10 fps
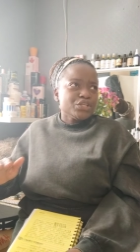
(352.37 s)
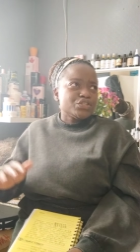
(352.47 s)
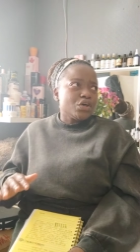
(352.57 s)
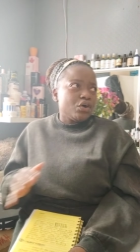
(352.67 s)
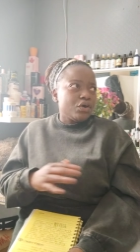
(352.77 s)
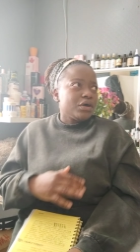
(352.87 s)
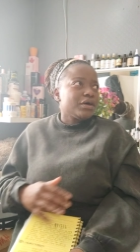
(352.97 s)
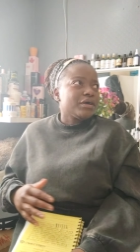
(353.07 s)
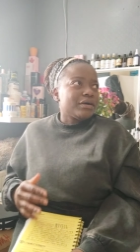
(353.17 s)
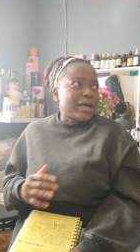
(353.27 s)
So
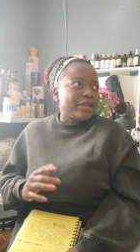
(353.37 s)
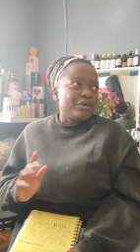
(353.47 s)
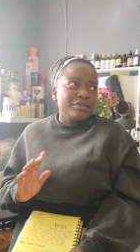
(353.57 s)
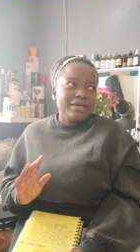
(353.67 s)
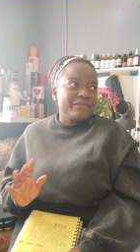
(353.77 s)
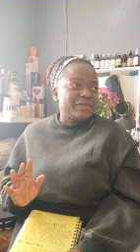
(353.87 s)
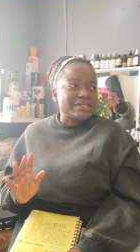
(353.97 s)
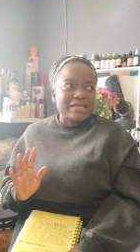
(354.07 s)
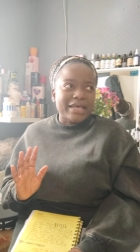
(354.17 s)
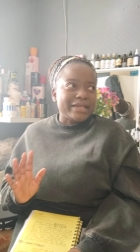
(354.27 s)
I don't know if
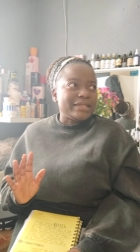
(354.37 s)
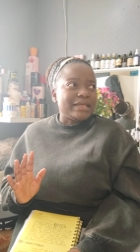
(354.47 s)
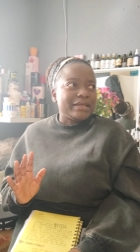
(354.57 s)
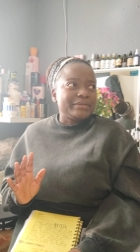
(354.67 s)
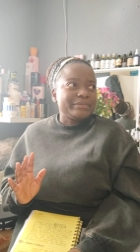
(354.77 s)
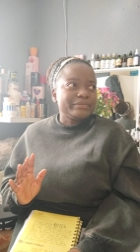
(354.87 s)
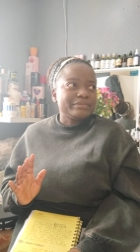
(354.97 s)
it's the editing